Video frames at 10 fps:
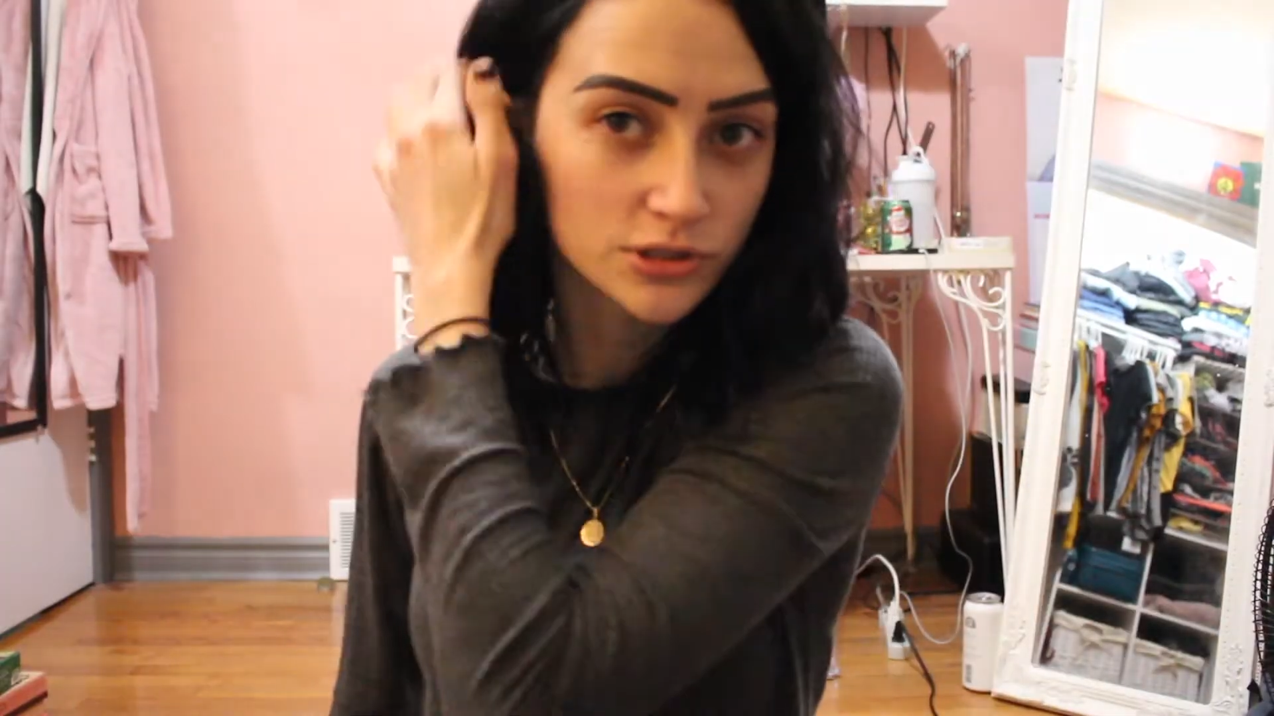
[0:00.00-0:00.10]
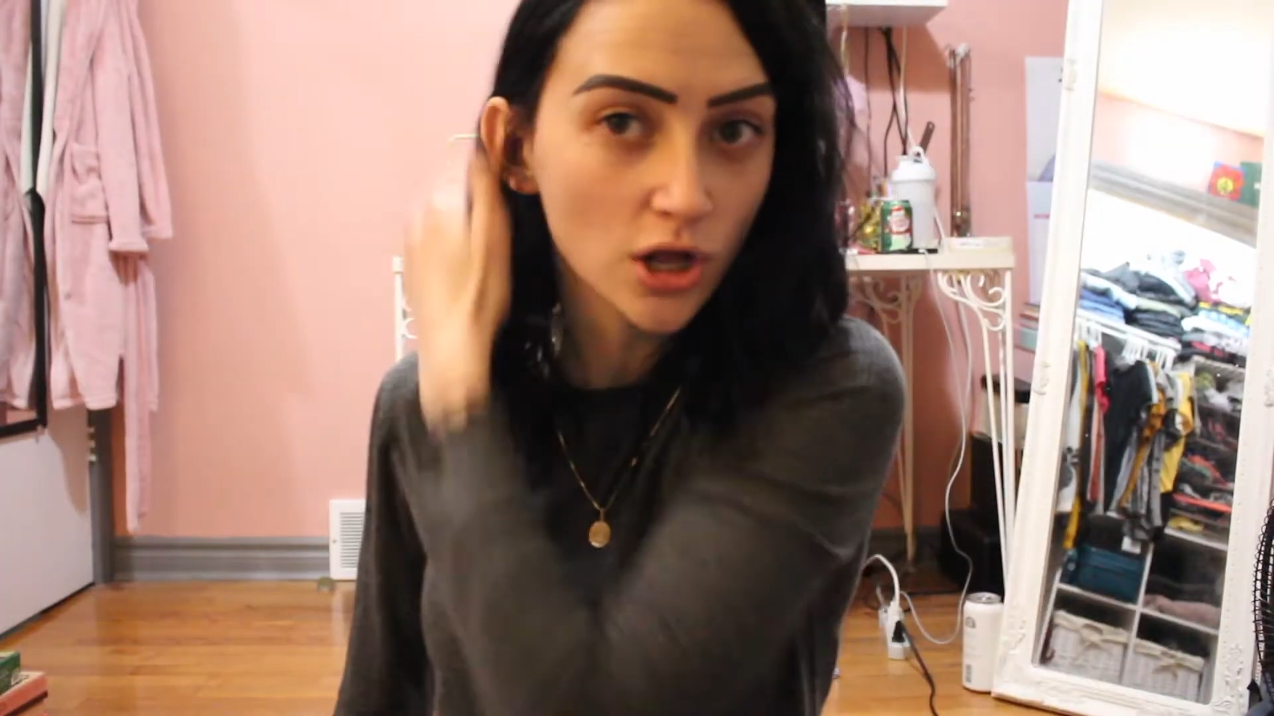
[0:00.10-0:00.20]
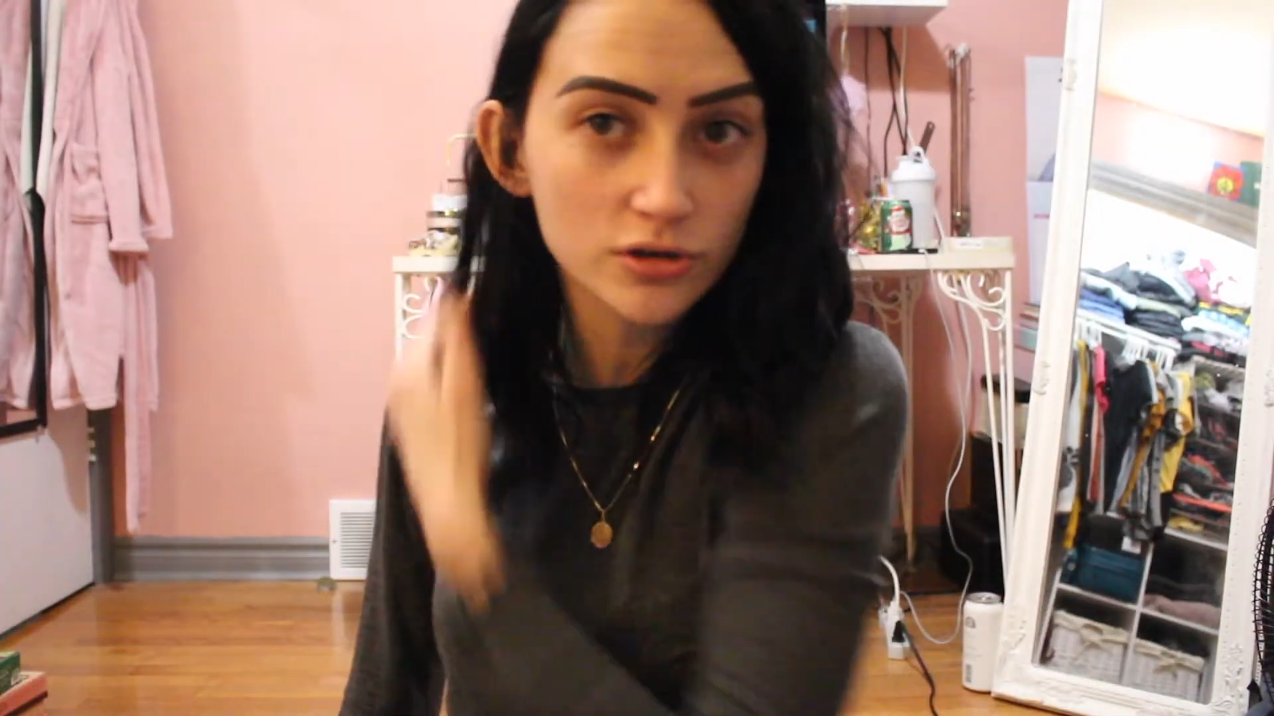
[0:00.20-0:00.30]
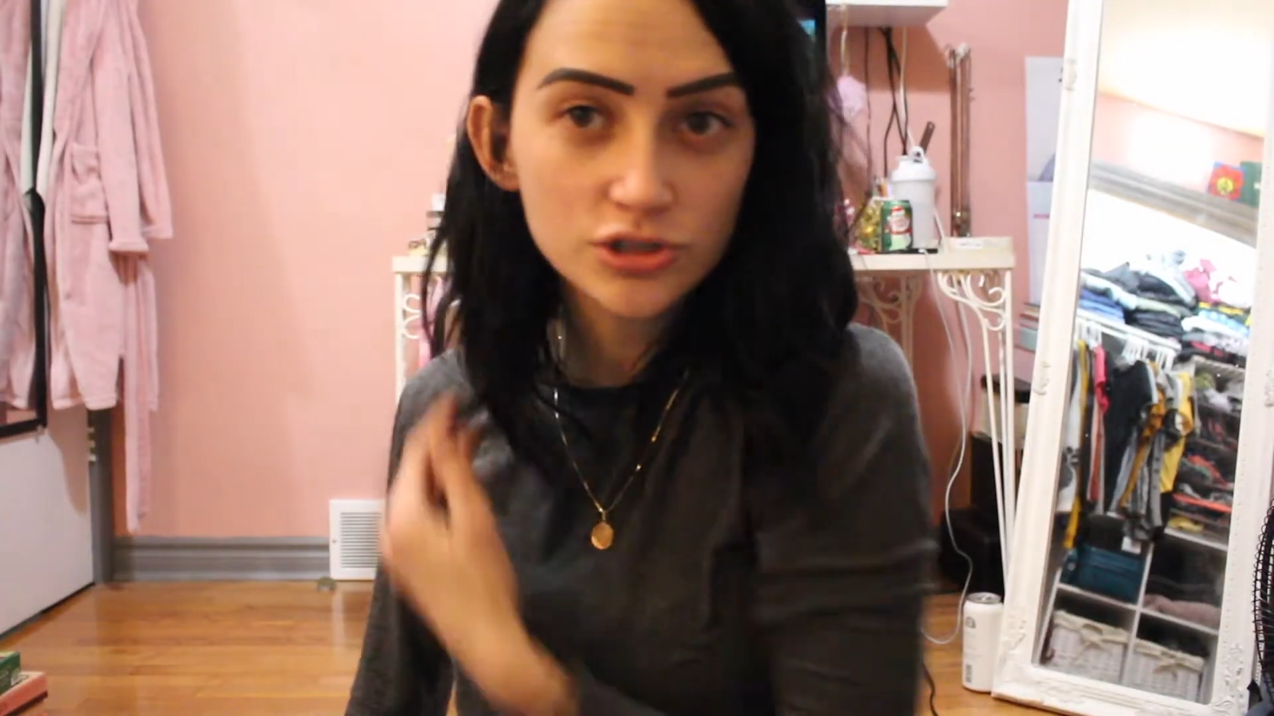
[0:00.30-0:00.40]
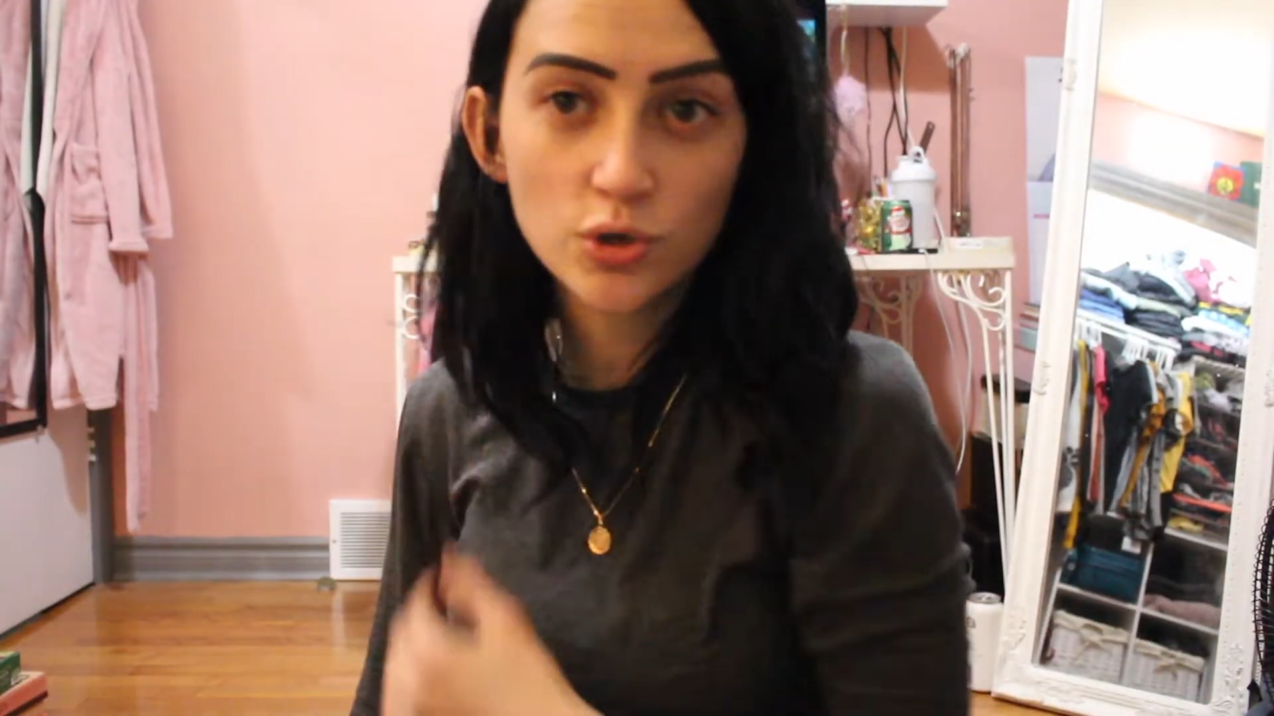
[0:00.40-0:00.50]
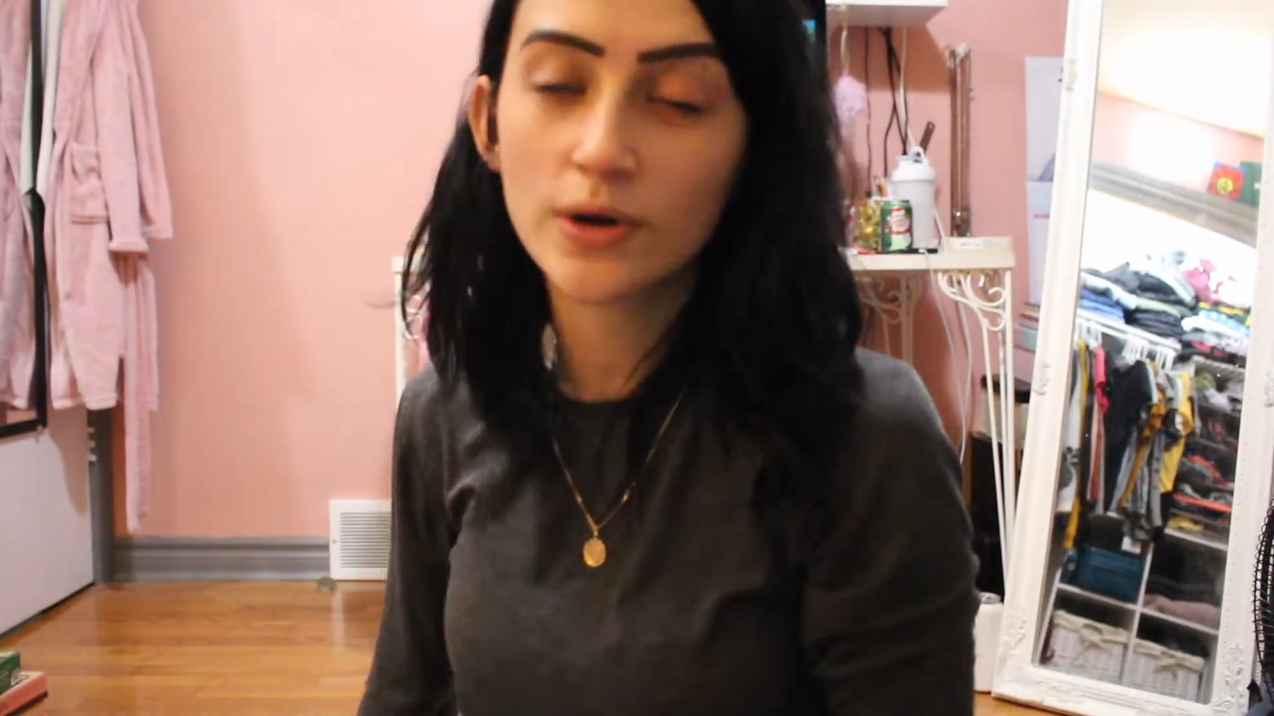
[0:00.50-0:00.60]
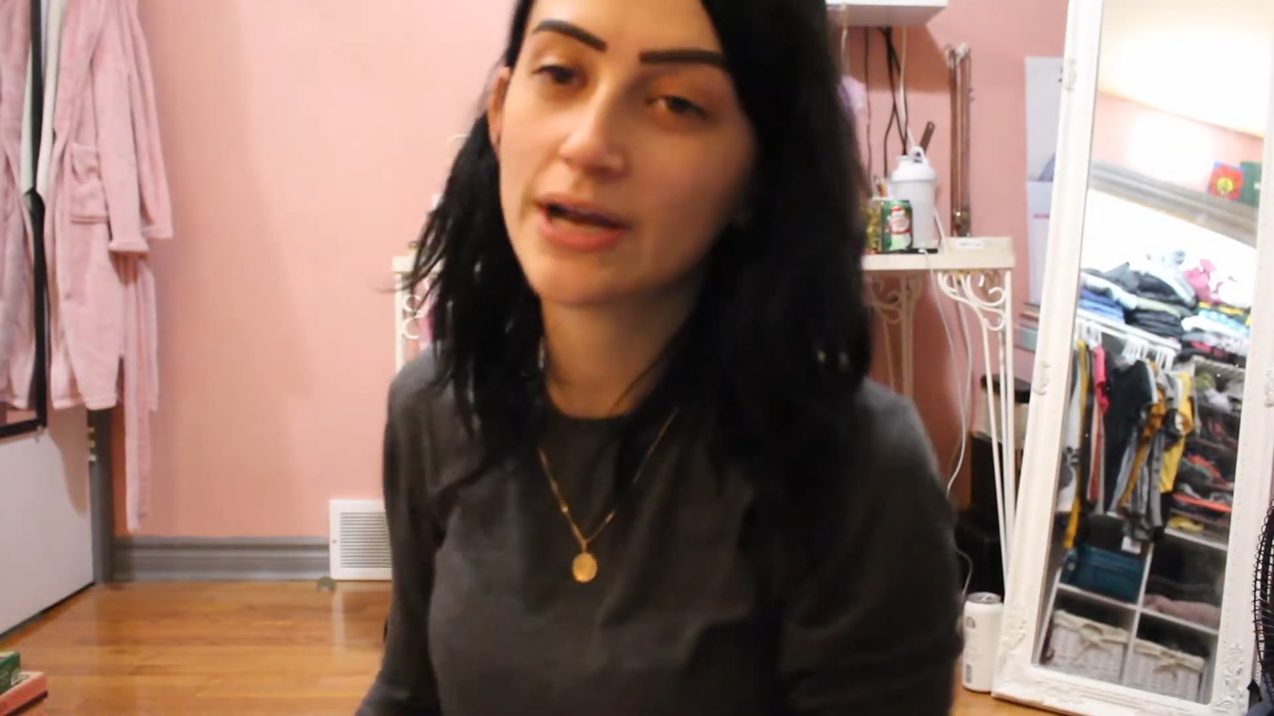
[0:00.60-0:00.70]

dollar store,